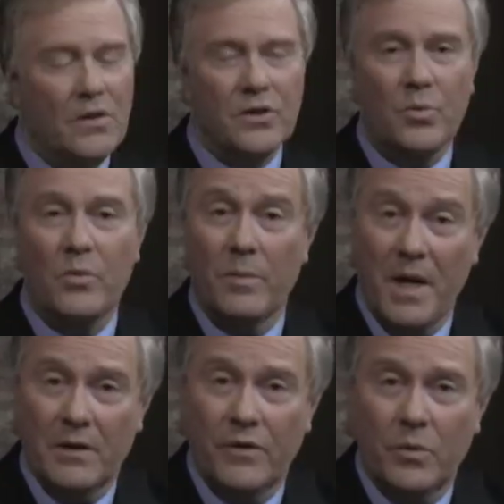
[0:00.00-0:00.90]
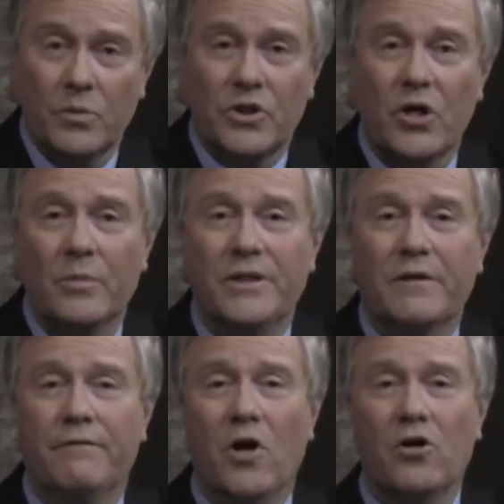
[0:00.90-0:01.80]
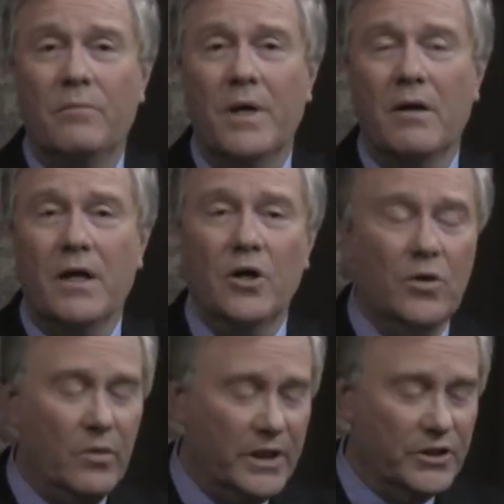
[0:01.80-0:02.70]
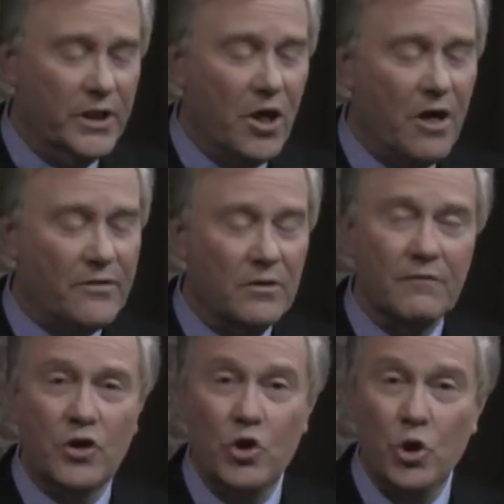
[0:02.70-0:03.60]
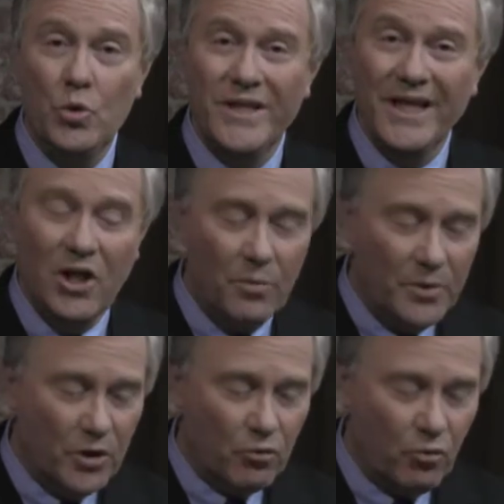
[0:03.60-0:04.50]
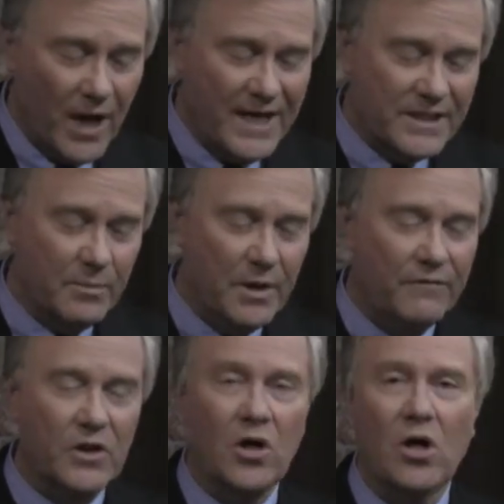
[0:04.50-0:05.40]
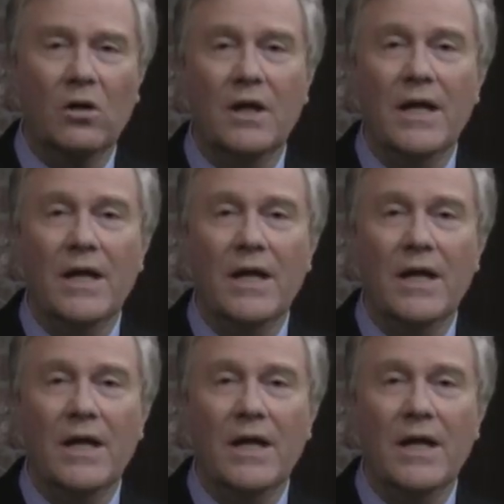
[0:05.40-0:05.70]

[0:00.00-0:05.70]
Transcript: Just want to remind everyone, we're talking with Dick Falkenbury, who is the author of a new tell-all book, Rise Above It All.